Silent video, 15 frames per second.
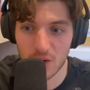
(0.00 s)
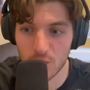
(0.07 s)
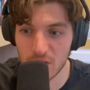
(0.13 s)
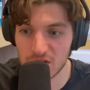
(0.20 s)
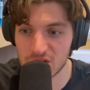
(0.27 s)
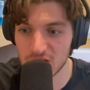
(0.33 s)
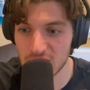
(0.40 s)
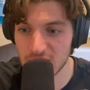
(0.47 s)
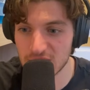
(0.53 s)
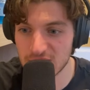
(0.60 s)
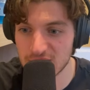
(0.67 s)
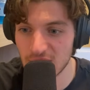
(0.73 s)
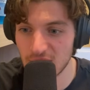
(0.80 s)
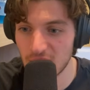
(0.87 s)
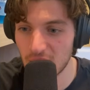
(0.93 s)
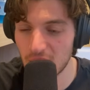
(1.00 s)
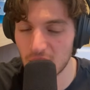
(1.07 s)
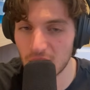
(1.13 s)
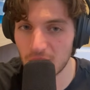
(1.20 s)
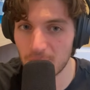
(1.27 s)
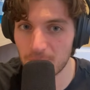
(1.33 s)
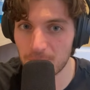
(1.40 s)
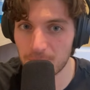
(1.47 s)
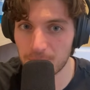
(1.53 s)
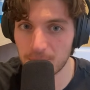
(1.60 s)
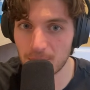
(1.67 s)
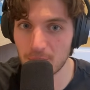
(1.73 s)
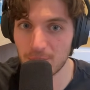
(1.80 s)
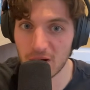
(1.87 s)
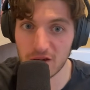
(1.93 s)
which is
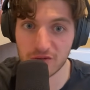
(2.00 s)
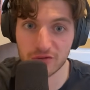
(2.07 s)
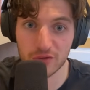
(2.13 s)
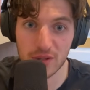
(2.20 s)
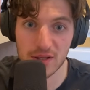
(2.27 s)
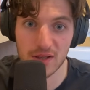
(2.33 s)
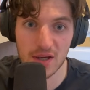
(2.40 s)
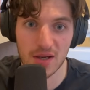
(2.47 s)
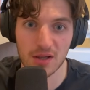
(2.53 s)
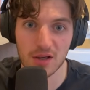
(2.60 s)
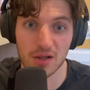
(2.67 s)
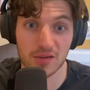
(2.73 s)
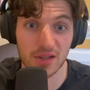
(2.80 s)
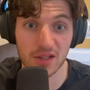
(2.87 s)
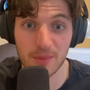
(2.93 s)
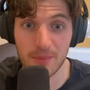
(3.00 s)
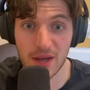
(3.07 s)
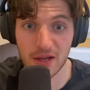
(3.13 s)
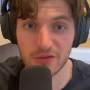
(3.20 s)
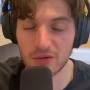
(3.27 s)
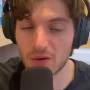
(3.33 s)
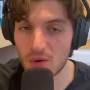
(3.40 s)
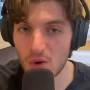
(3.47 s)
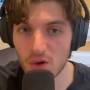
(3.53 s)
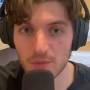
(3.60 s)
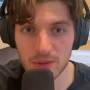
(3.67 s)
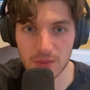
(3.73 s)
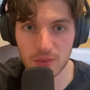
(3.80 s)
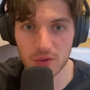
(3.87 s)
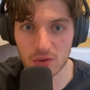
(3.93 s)
my free content bank for all
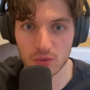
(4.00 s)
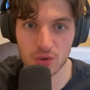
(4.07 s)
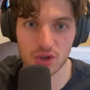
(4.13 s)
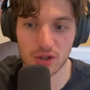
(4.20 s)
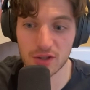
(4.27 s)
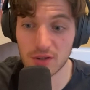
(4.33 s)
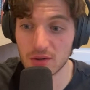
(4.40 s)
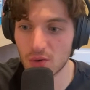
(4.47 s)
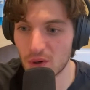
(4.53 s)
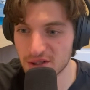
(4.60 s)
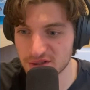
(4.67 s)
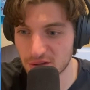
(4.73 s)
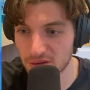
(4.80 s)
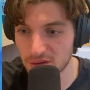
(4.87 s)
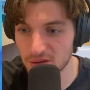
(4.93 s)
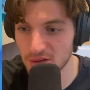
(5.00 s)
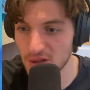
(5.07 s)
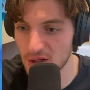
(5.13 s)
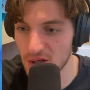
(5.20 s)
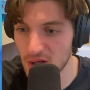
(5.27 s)
people who join Noah's Ark.